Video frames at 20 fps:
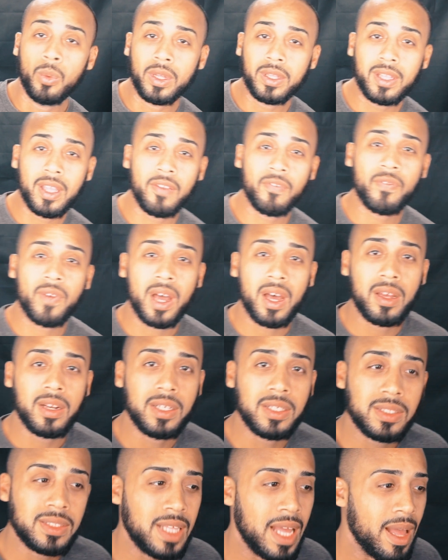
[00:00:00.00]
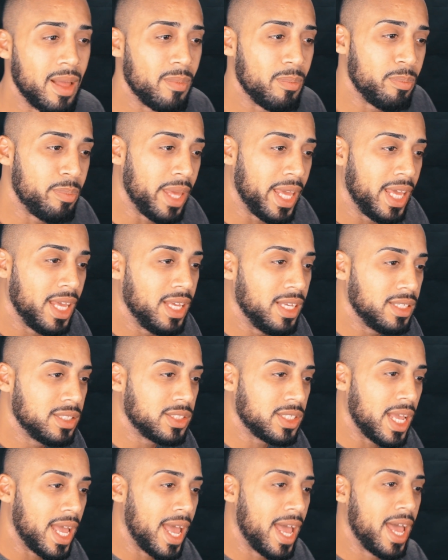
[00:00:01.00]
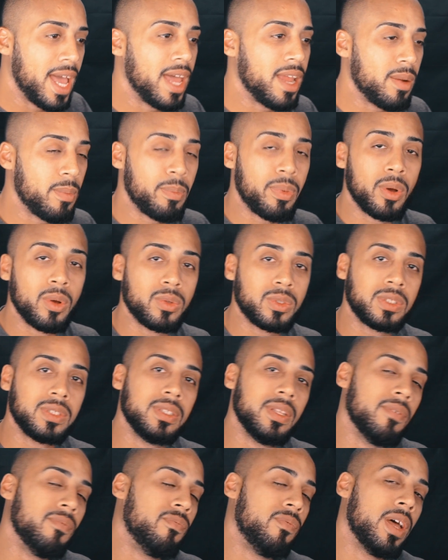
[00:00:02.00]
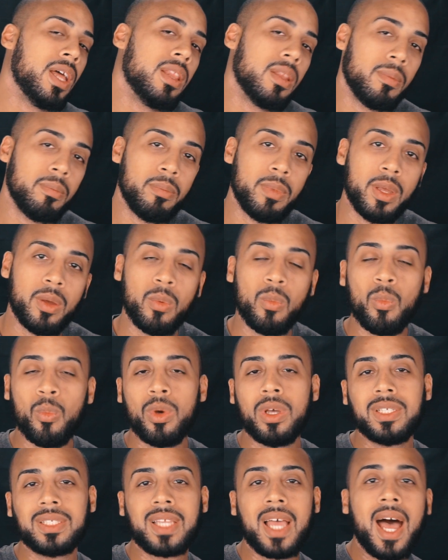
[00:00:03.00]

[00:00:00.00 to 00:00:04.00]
What they found is that beige adipose development was